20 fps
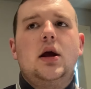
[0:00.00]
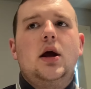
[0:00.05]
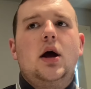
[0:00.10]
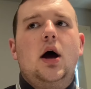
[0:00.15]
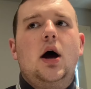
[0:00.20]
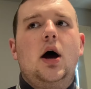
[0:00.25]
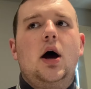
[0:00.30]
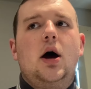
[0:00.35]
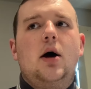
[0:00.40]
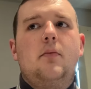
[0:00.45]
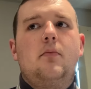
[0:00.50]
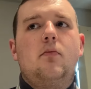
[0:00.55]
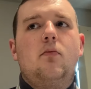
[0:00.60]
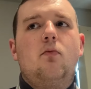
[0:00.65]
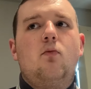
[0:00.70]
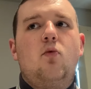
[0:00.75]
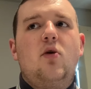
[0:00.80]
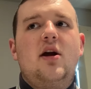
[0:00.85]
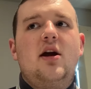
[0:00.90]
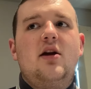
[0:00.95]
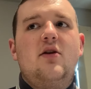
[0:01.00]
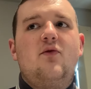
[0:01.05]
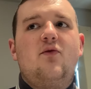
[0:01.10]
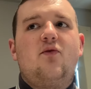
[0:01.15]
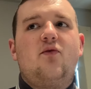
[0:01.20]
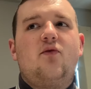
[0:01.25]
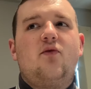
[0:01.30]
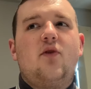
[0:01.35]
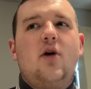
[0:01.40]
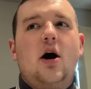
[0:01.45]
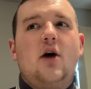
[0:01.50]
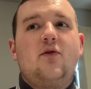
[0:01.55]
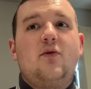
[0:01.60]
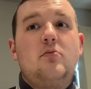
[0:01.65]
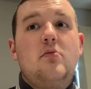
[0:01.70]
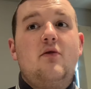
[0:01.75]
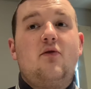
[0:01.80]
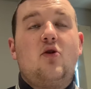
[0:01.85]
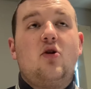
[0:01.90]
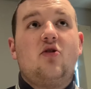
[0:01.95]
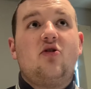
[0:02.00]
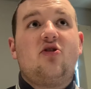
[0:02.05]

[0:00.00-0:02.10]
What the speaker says: I think we've got